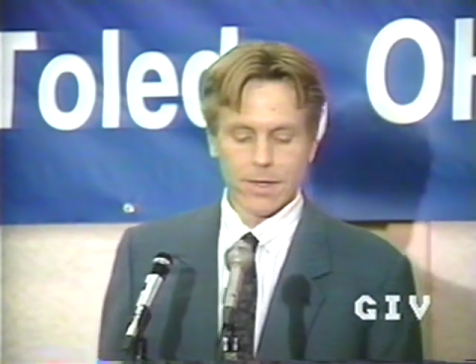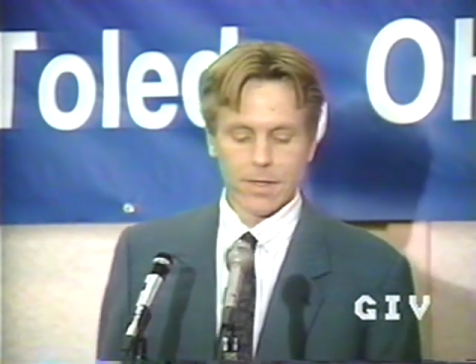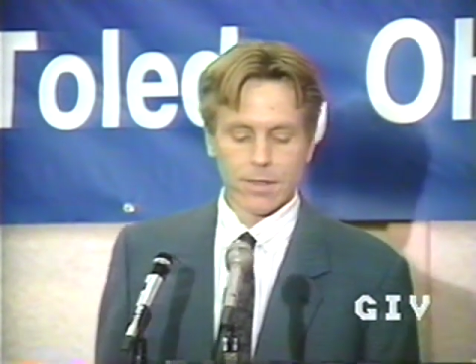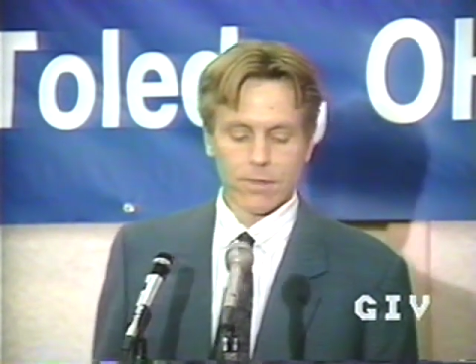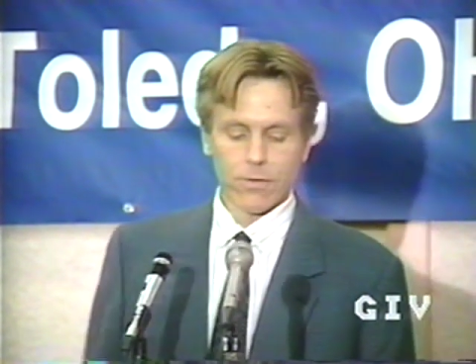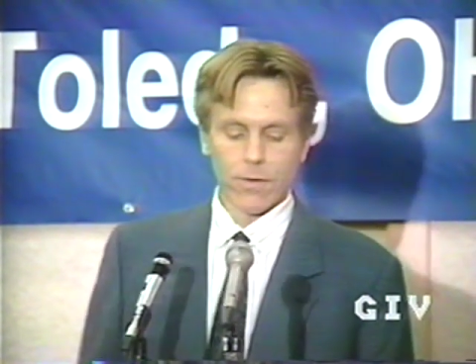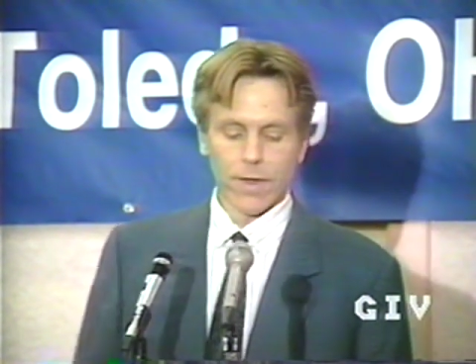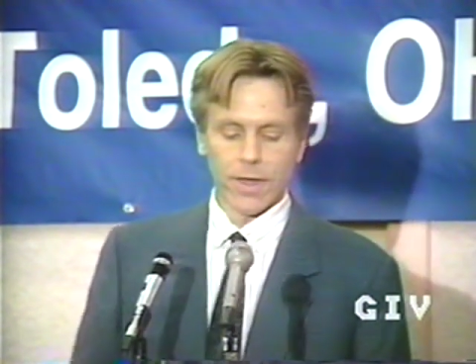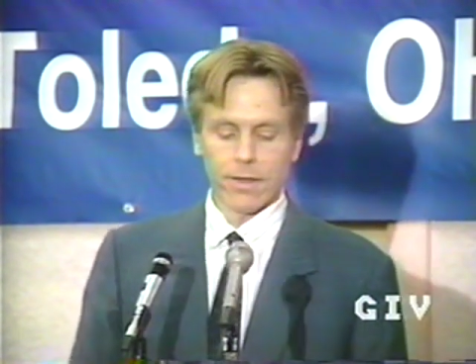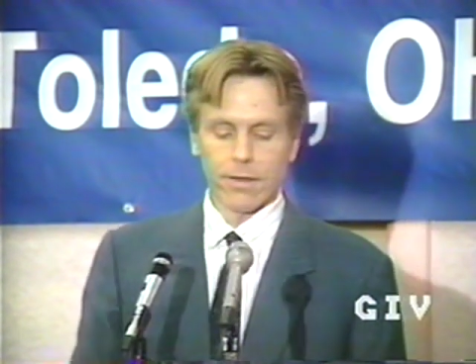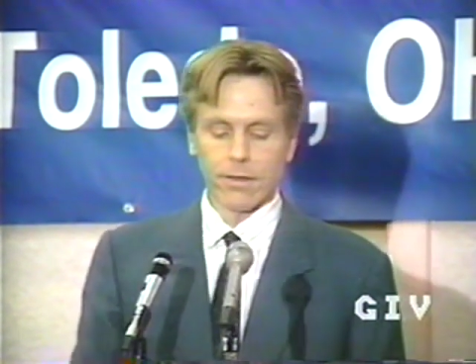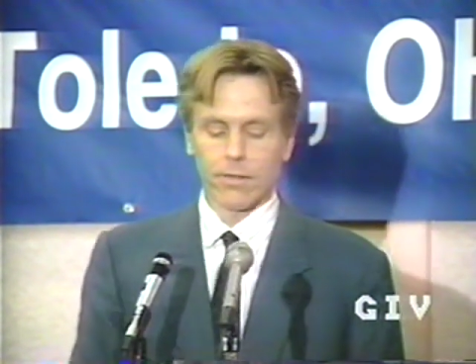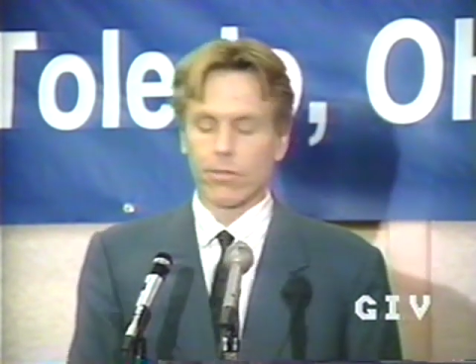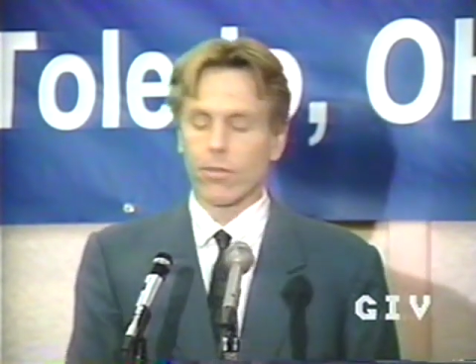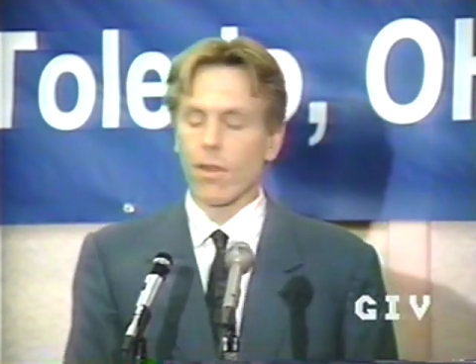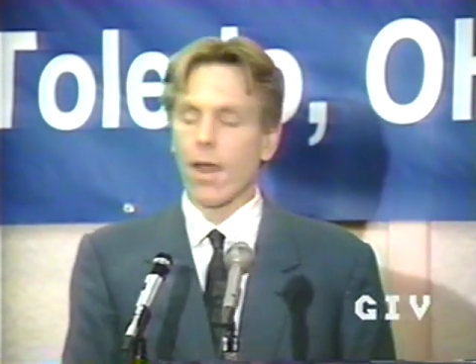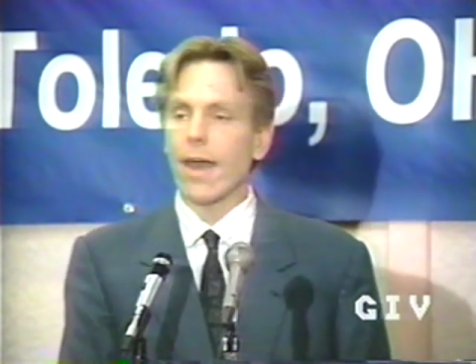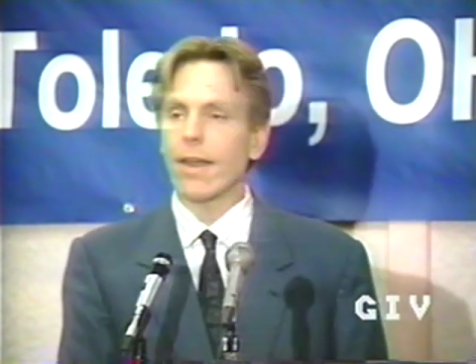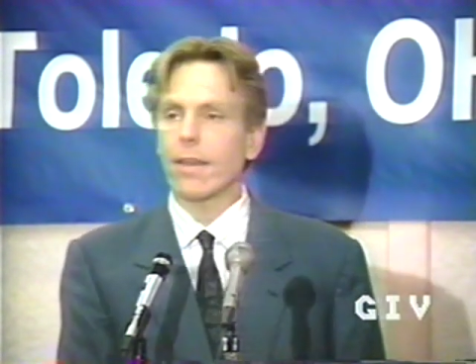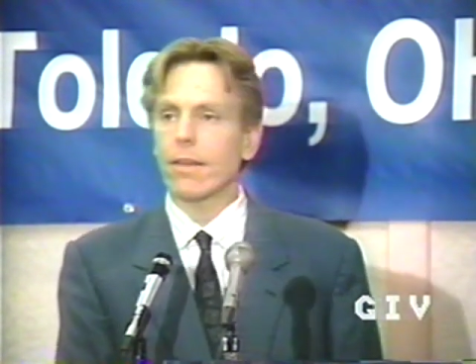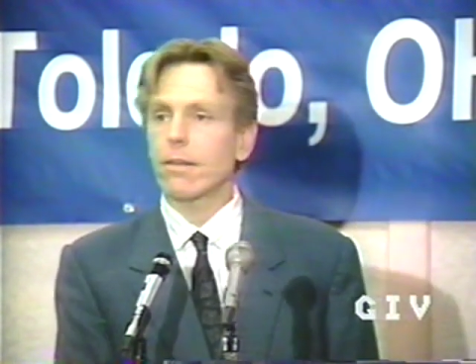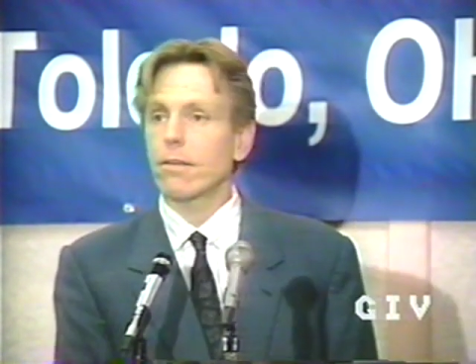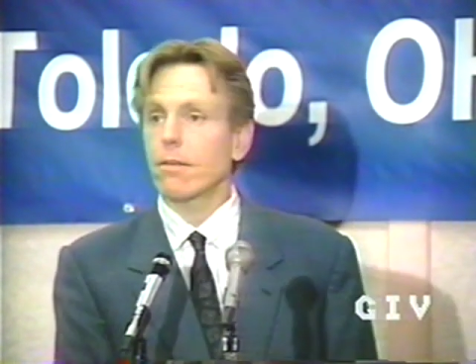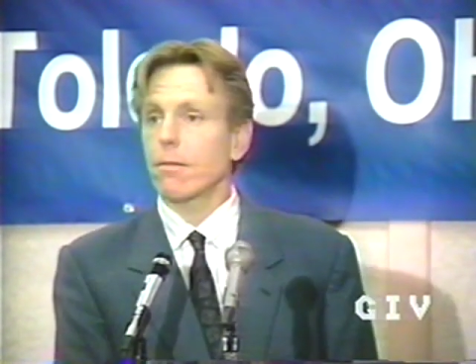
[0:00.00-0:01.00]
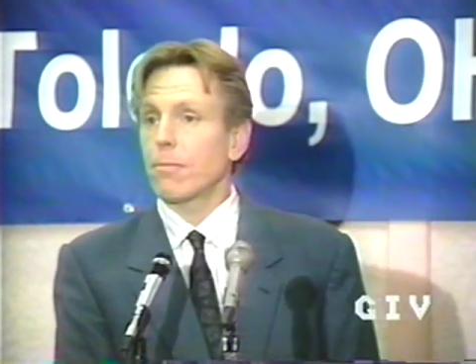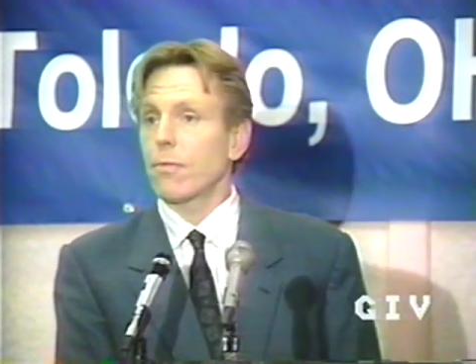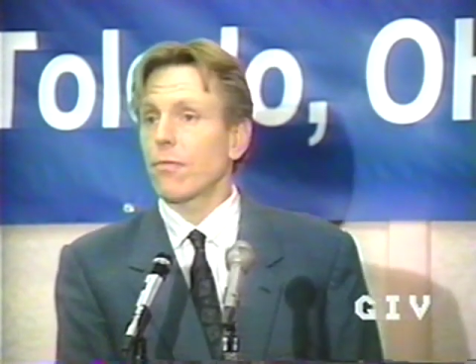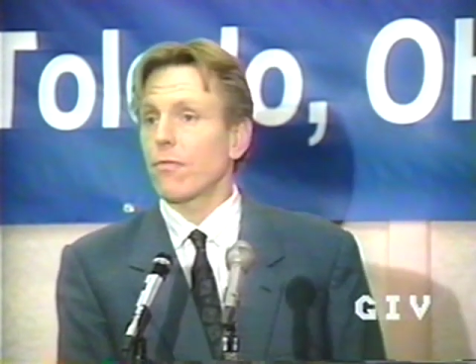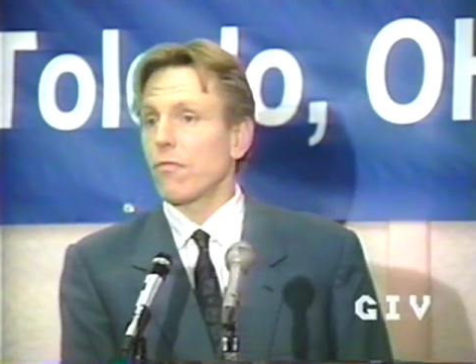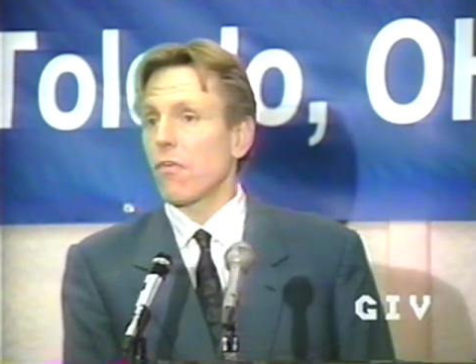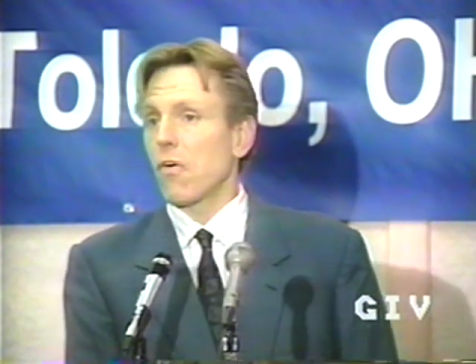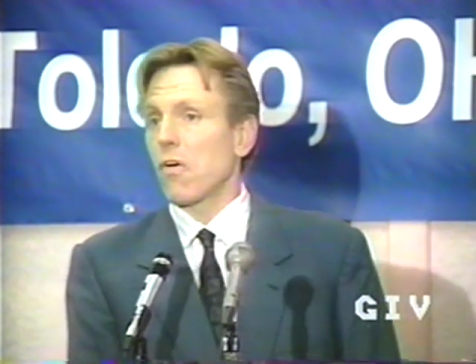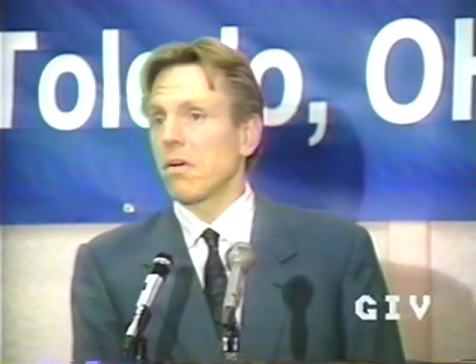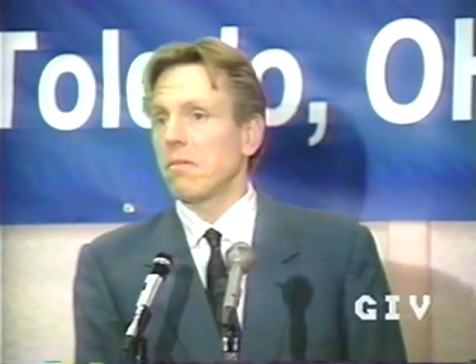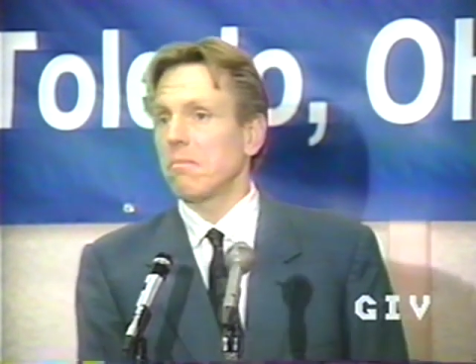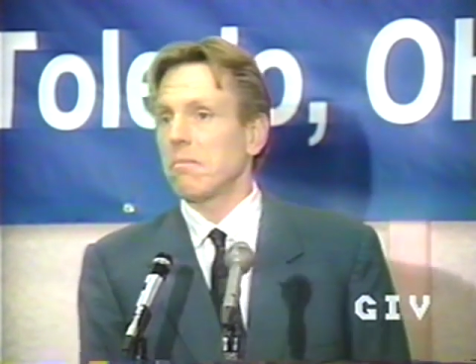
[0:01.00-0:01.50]
so I decided to
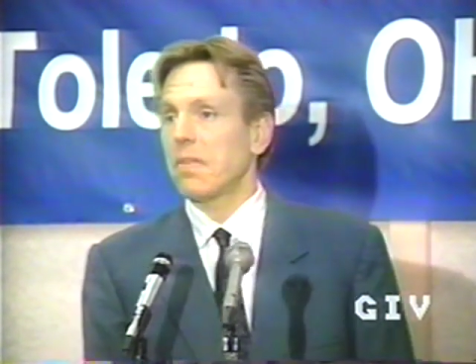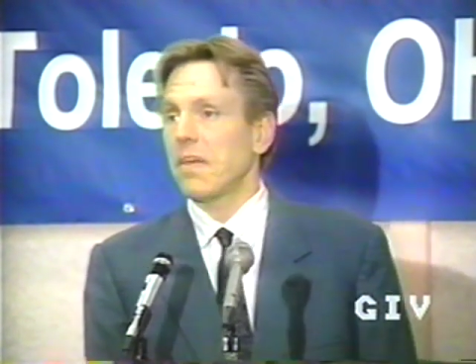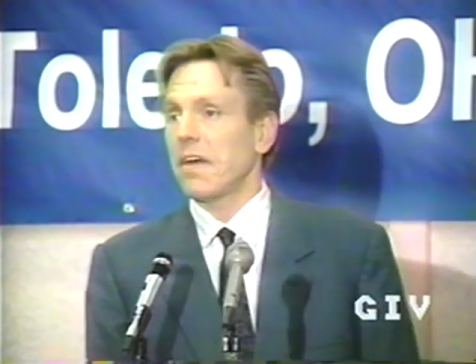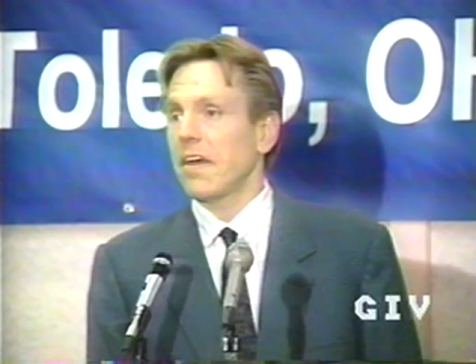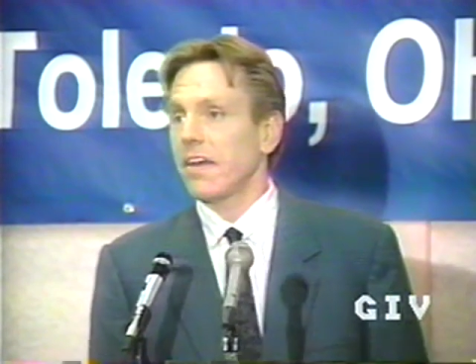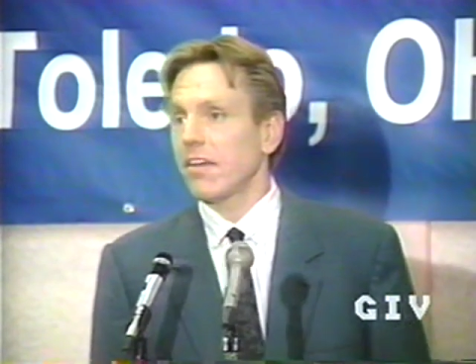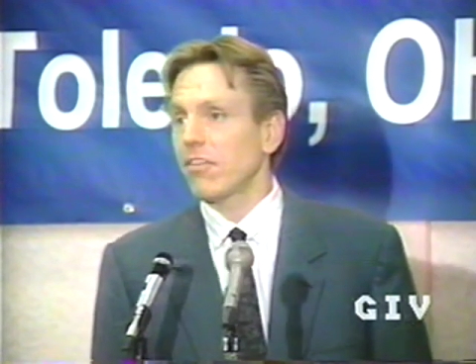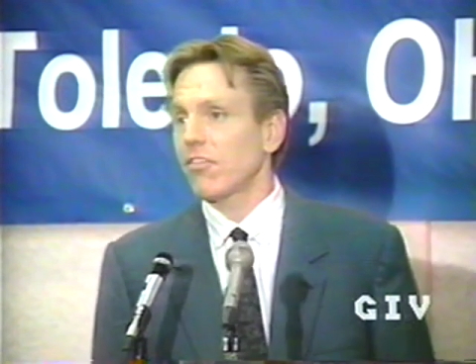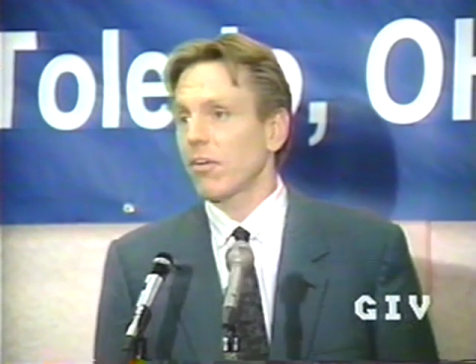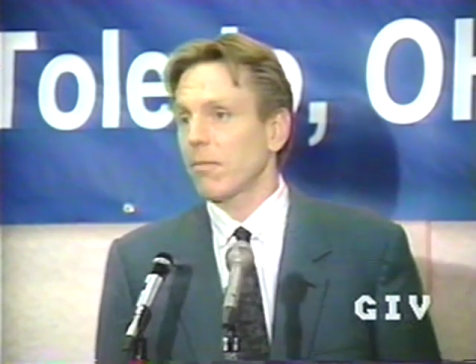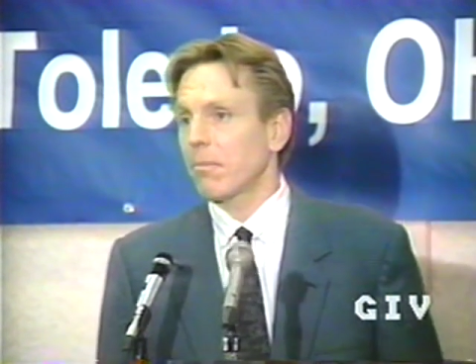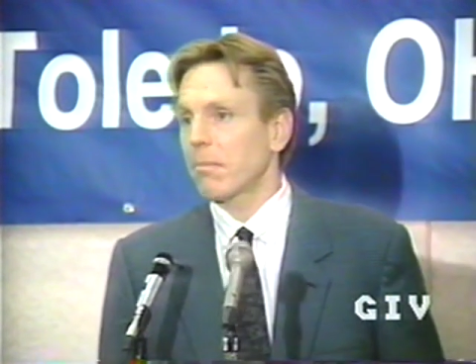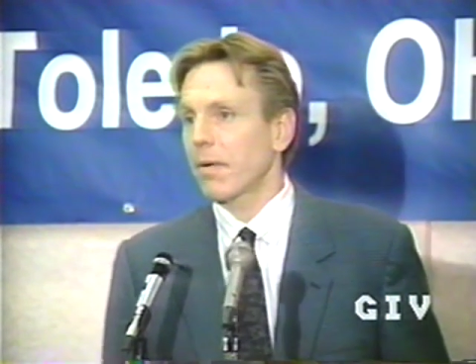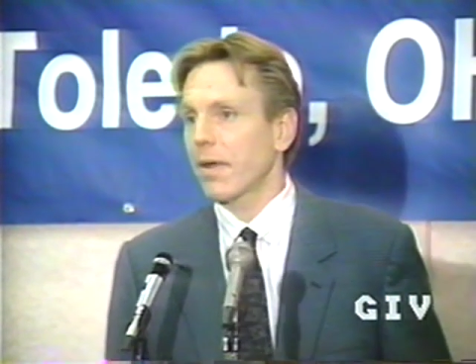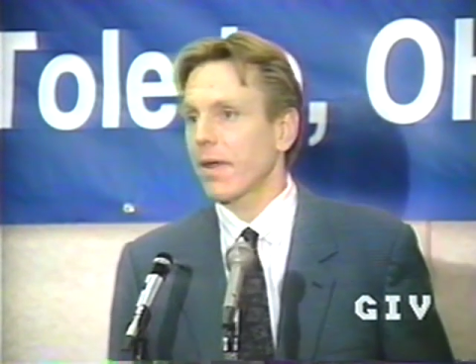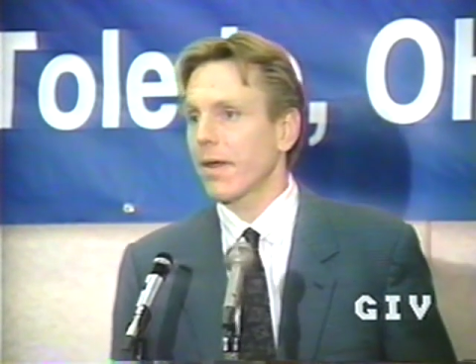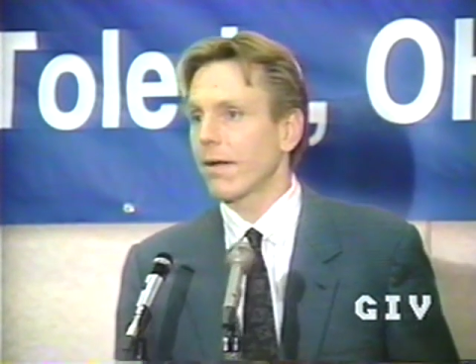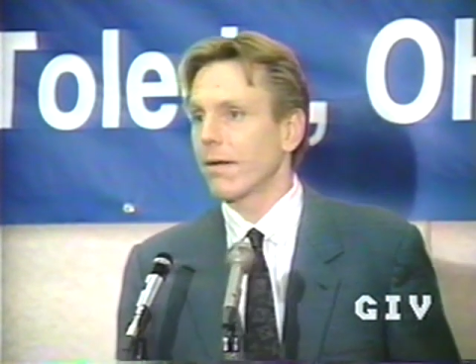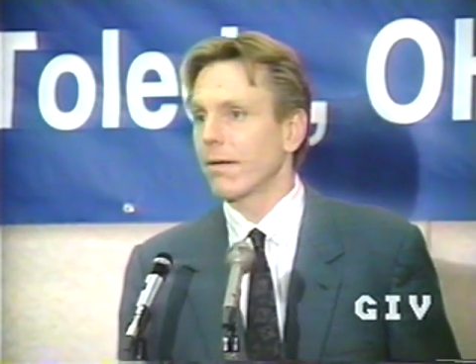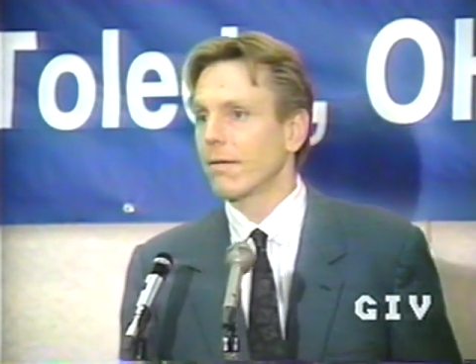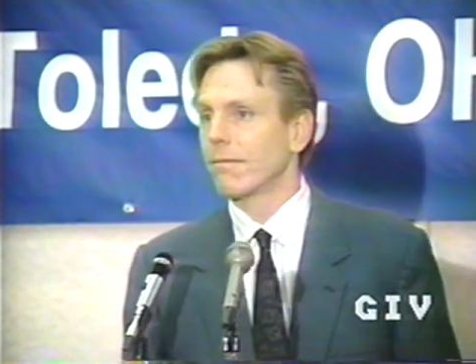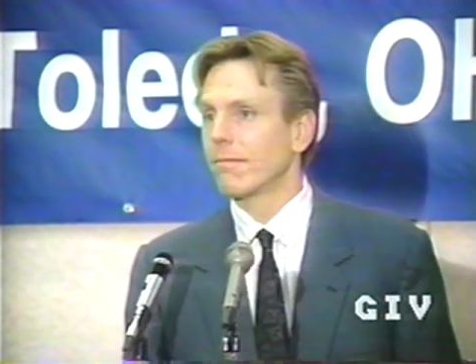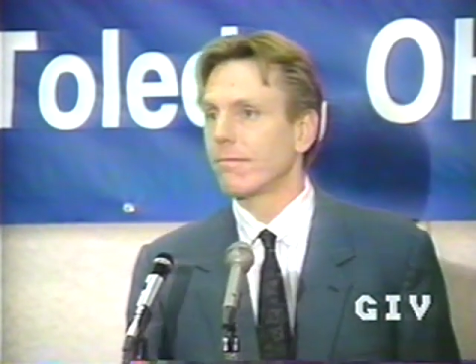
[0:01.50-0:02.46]
perform the Isha prayer.